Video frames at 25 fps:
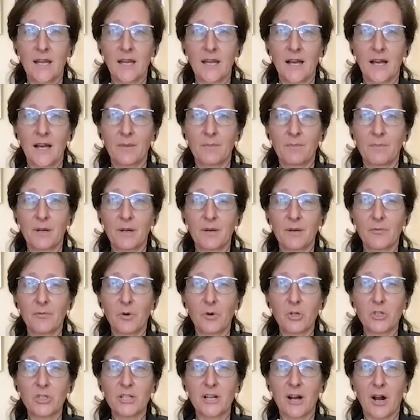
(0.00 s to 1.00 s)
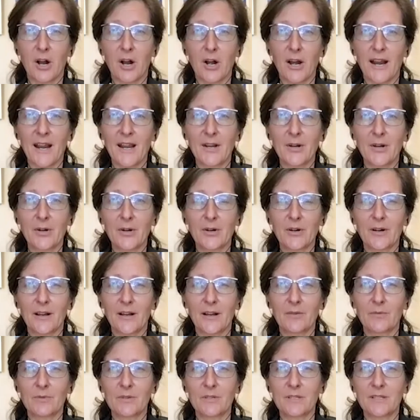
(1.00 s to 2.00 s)
But unfortunately, our anger
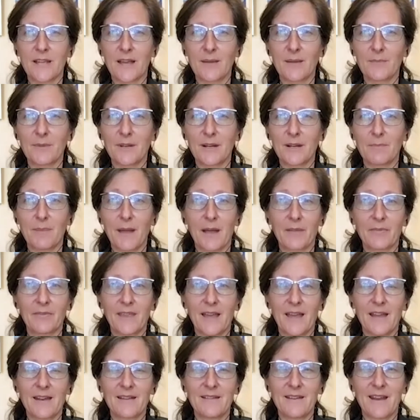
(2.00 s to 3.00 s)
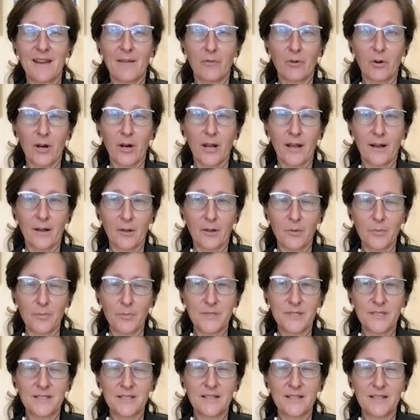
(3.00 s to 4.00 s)
and resentment about that never
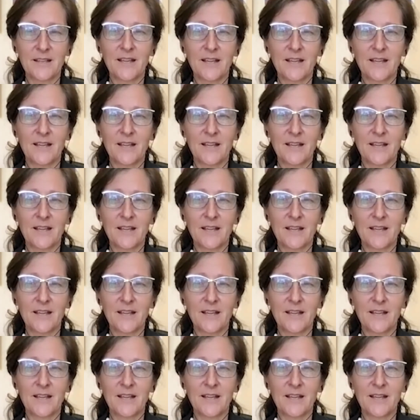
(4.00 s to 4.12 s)
helps.